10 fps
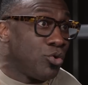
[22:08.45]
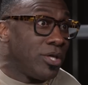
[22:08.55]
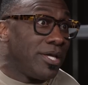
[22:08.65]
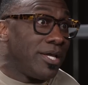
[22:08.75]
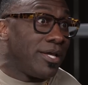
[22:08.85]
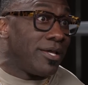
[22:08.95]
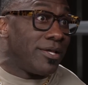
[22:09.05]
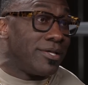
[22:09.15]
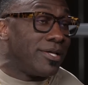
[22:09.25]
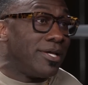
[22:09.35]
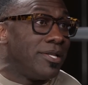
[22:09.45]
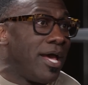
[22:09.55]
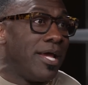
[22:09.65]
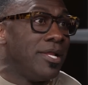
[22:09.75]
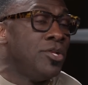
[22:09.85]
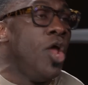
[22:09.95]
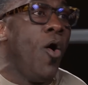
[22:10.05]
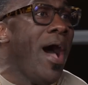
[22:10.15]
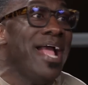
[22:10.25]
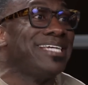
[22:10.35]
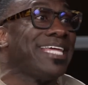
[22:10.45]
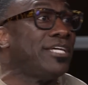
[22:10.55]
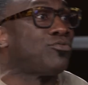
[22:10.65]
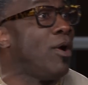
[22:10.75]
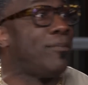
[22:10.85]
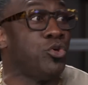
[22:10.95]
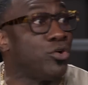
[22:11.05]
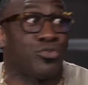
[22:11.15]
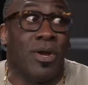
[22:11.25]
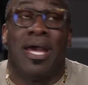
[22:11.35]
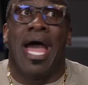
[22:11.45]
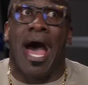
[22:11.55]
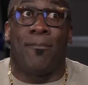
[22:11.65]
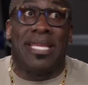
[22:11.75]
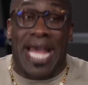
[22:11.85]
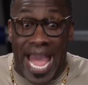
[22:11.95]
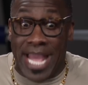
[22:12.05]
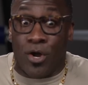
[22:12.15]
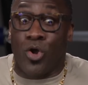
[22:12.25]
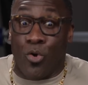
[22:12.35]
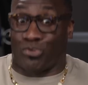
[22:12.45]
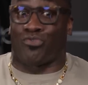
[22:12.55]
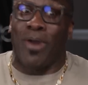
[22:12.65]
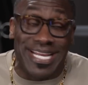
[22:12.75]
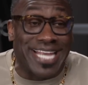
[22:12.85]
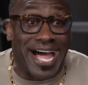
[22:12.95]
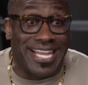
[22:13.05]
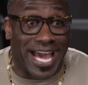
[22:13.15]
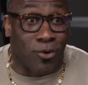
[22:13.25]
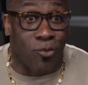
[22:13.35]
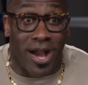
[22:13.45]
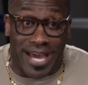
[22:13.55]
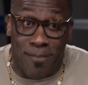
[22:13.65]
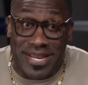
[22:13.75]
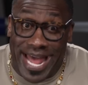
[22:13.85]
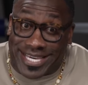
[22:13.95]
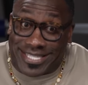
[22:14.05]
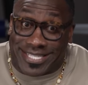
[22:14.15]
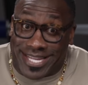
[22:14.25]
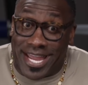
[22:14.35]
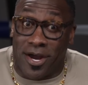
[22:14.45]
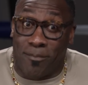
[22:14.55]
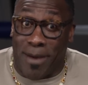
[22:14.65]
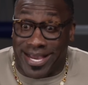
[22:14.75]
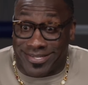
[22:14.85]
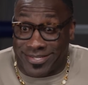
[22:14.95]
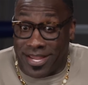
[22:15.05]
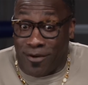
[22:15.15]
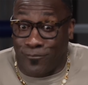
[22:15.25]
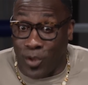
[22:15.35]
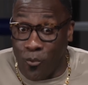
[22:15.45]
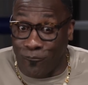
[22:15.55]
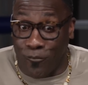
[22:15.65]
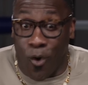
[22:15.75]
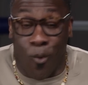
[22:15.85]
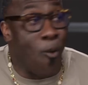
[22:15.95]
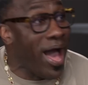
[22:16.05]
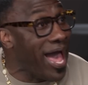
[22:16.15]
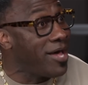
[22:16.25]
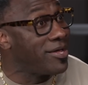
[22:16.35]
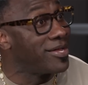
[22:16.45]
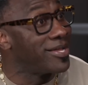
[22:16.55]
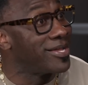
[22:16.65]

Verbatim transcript: okay, you. So that that no, matter. I ain't saying swim, but you can swim. I mean I ain't gonna go straight down like a rock. I mean I can stay up, I can stay afloat for a while. And then what